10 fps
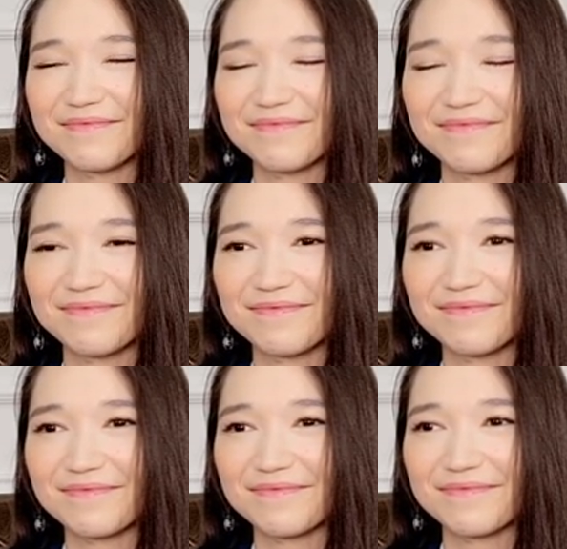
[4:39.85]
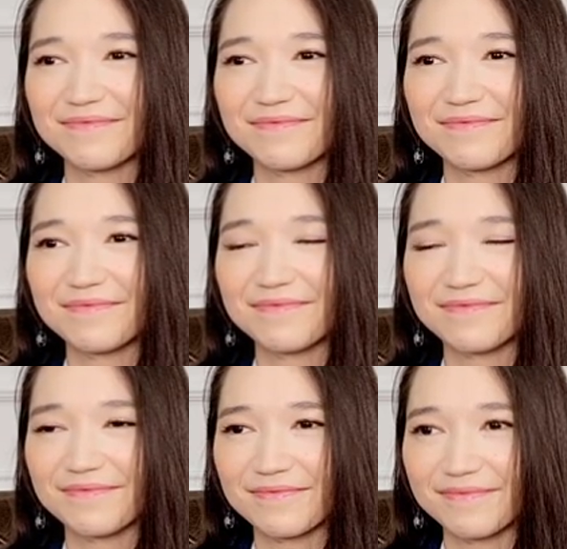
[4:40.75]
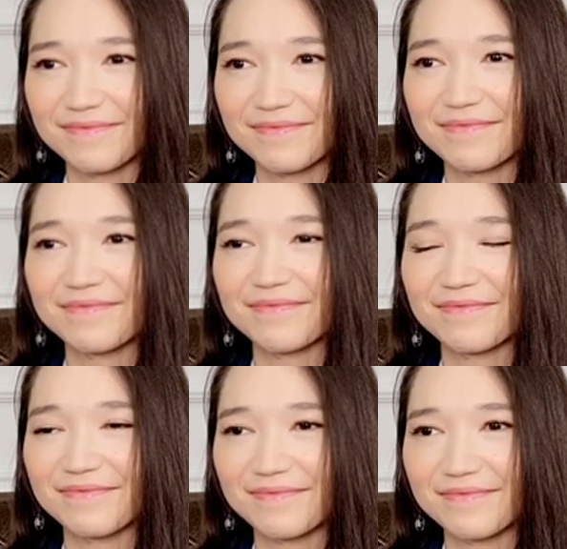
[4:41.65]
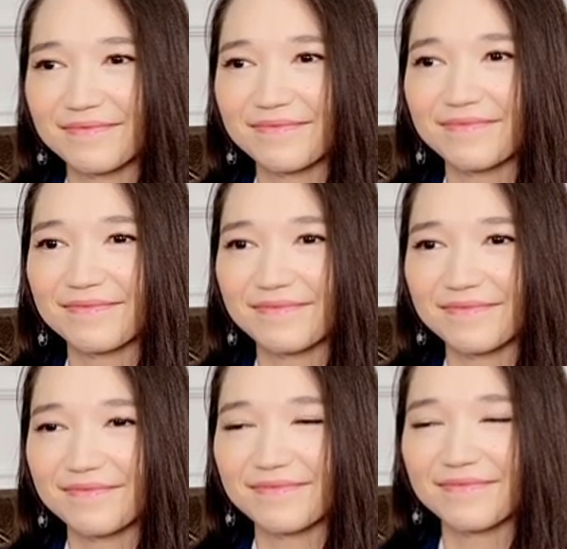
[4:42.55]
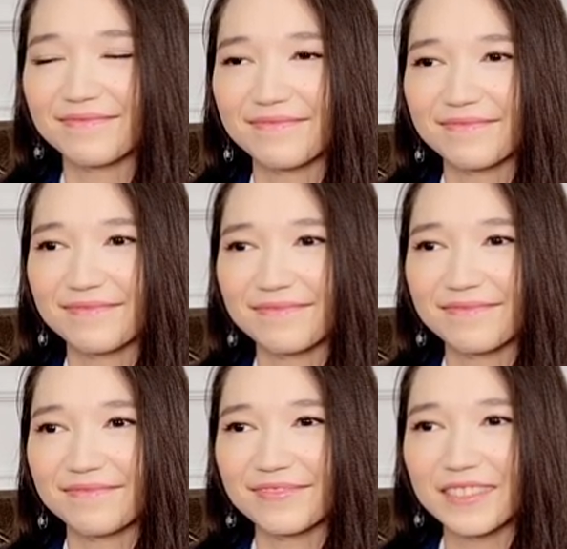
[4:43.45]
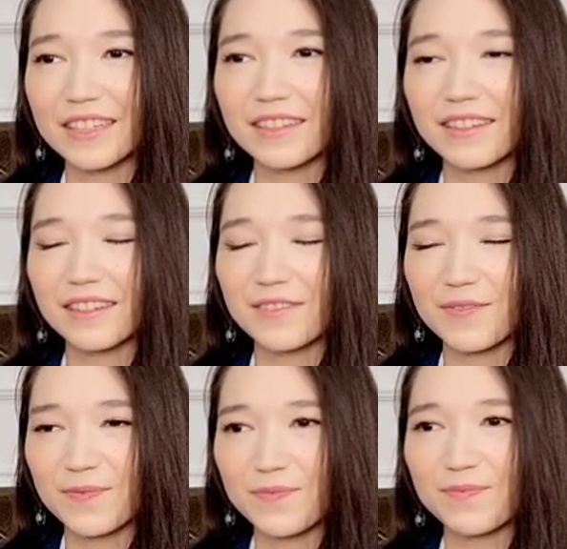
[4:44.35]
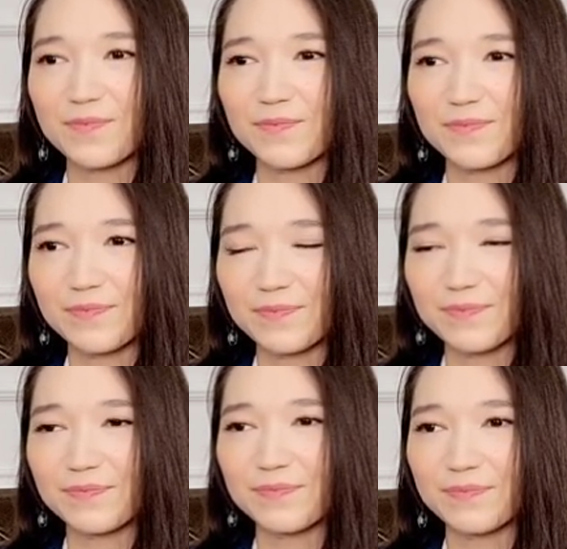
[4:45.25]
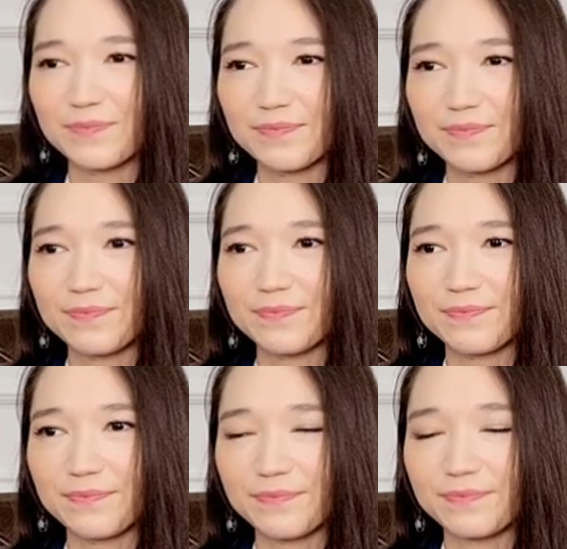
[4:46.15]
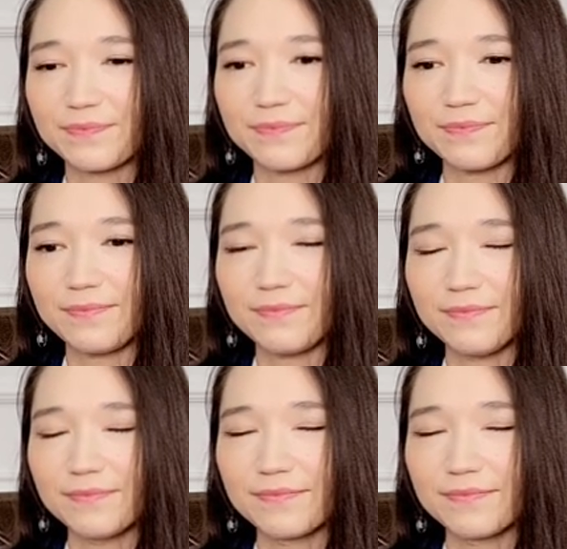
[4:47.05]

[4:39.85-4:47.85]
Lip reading: No words are spoken by the person on screen.